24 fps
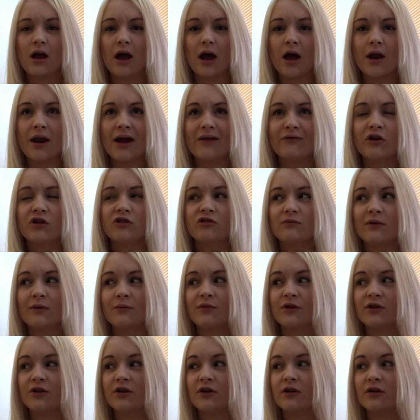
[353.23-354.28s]
And I've got to
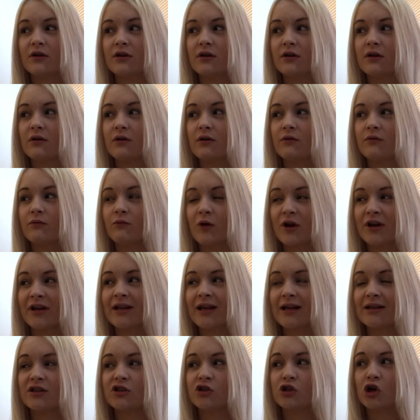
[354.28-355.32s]
remember that when it
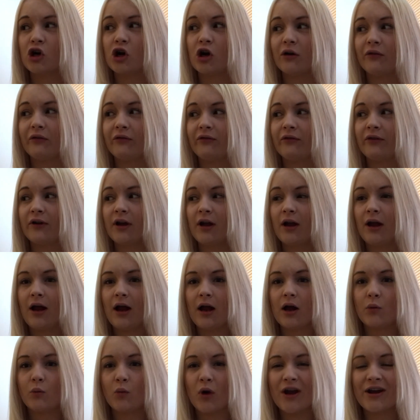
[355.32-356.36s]
gets tough
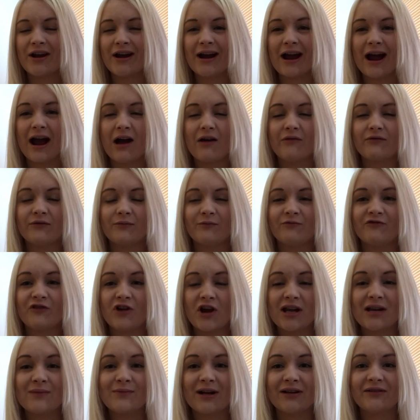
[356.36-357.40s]
and when I have
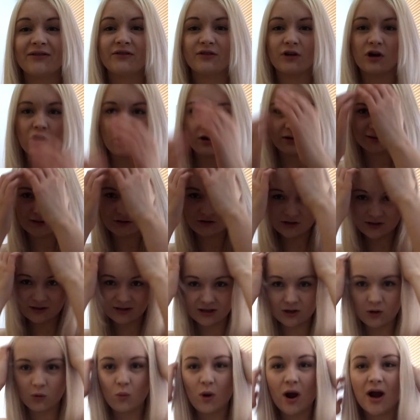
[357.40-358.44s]
really bad thoughts and just
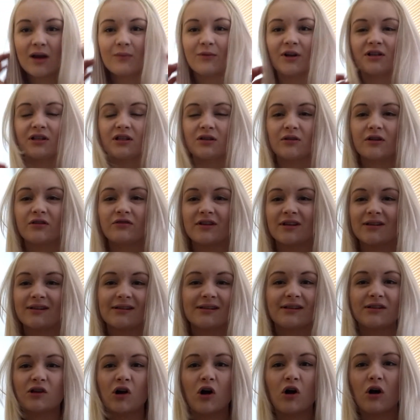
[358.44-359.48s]
think, why am I doing this?
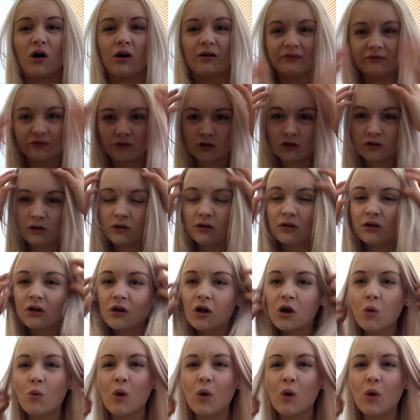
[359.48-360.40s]
This is awful.